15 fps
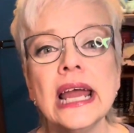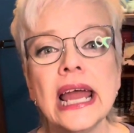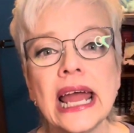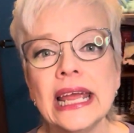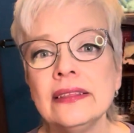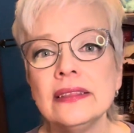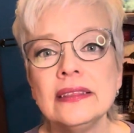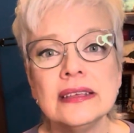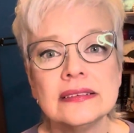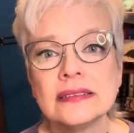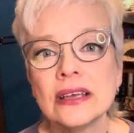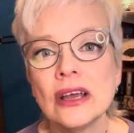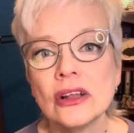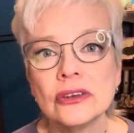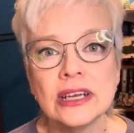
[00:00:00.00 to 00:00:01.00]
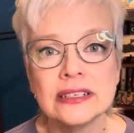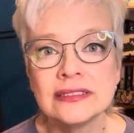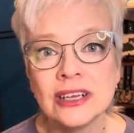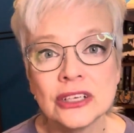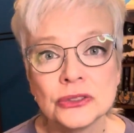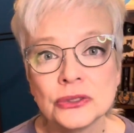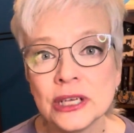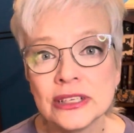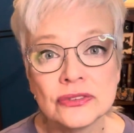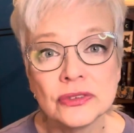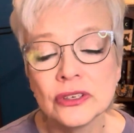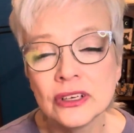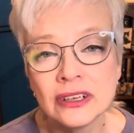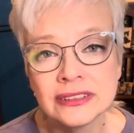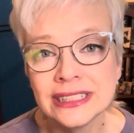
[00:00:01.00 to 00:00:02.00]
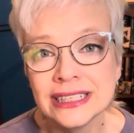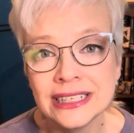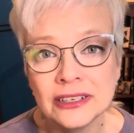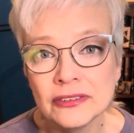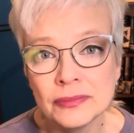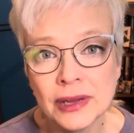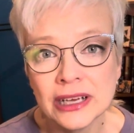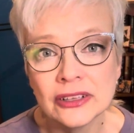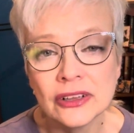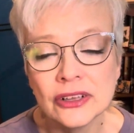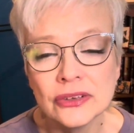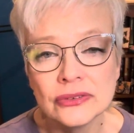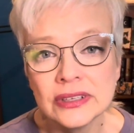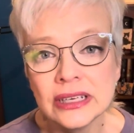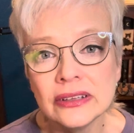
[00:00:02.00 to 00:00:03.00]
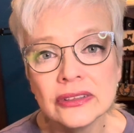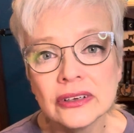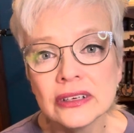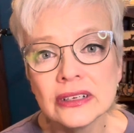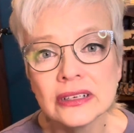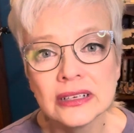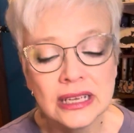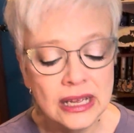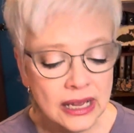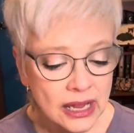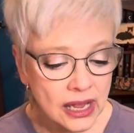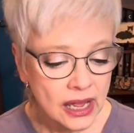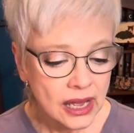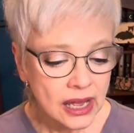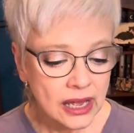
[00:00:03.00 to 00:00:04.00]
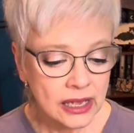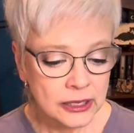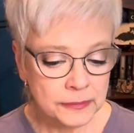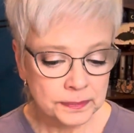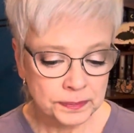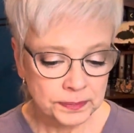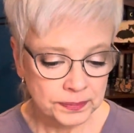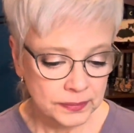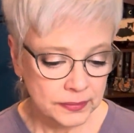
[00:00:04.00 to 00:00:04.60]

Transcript: and this color has not transferred onto any of my clothes either. um